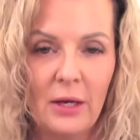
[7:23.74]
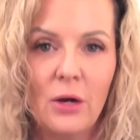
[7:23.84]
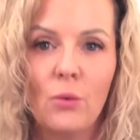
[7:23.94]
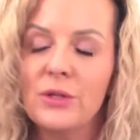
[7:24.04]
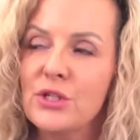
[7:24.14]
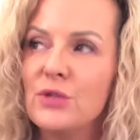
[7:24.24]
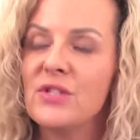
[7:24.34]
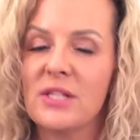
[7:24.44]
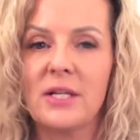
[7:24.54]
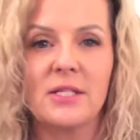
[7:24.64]
Once you've
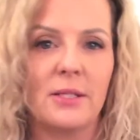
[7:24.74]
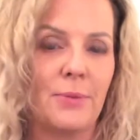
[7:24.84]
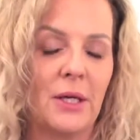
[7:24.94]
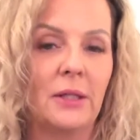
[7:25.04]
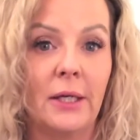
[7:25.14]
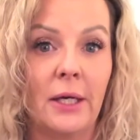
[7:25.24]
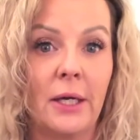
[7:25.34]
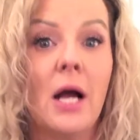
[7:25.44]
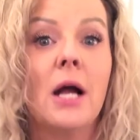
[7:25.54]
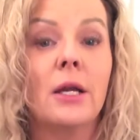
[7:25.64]
said something like,
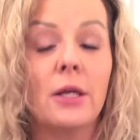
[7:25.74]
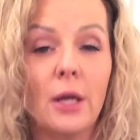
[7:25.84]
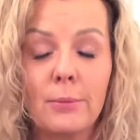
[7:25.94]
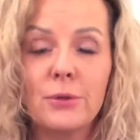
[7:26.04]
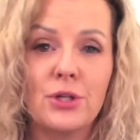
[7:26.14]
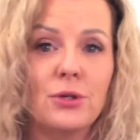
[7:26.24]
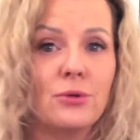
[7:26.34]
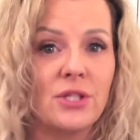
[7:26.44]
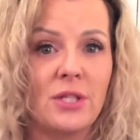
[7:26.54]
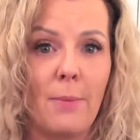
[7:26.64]
"Number 2,
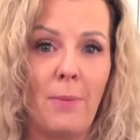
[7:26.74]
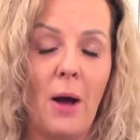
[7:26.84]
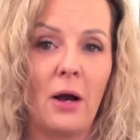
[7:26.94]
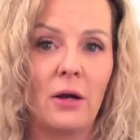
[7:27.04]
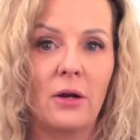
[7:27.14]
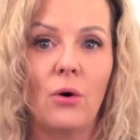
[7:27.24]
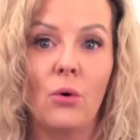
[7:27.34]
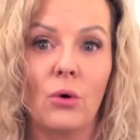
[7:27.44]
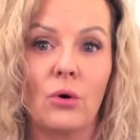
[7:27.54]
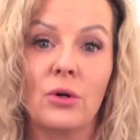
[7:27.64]
step back,"
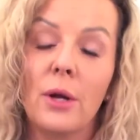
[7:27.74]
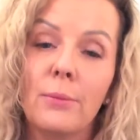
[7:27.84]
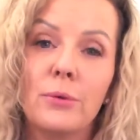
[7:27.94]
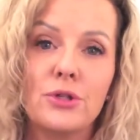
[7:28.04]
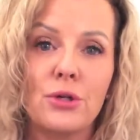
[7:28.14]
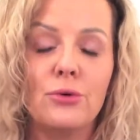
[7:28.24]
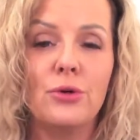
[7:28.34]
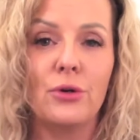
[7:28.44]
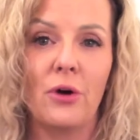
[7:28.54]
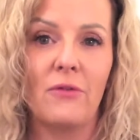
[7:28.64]
or "Number 2,
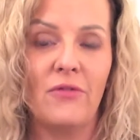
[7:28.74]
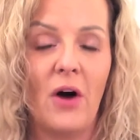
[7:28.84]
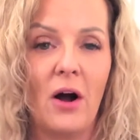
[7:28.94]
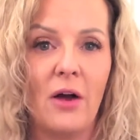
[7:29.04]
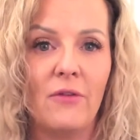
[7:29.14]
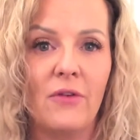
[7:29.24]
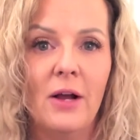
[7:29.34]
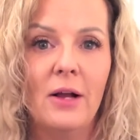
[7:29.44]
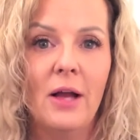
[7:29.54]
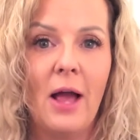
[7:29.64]
you're not 5,
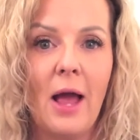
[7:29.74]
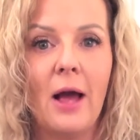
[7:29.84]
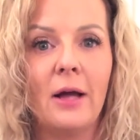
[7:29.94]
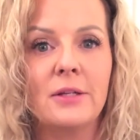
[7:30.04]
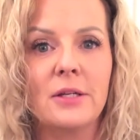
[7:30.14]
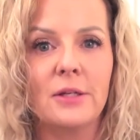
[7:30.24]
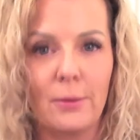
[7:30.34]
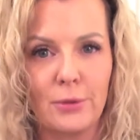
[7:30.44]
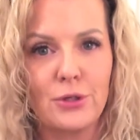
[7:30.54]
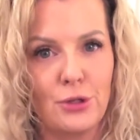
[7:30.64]
and
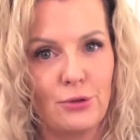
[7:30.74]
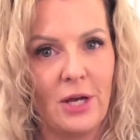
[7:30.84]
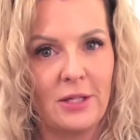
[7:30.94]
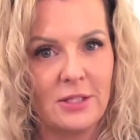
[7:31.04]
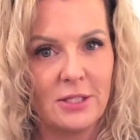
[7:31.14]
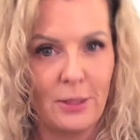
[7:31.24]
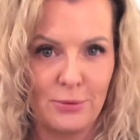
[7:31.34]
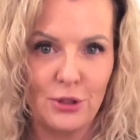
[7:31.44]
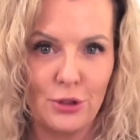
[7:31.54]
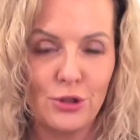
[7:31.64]
"Number 2 then
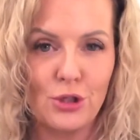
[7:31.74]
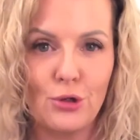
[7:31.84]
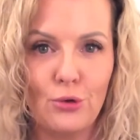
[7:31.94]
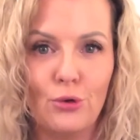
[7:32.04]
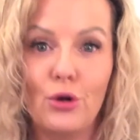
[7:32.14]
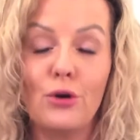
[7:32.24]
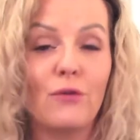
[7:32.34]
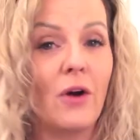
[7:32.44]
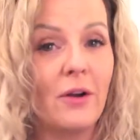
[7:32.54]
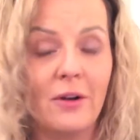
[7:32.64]
steps in too soon,"
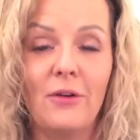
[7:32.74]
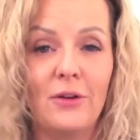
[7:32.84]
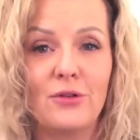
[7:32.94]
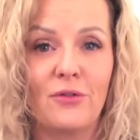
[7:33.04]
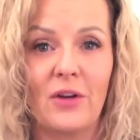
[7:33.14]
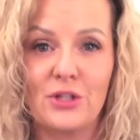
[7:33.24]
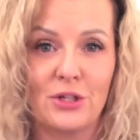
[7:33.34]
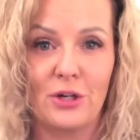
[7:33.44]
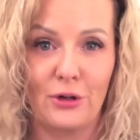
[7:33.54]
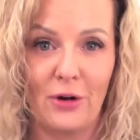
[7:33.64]
you've got an
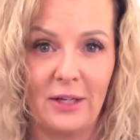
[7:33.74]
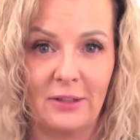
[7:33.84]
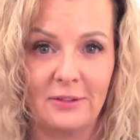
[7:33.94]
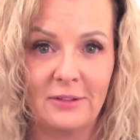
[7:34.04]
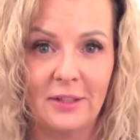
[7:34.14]
intervention on your hands.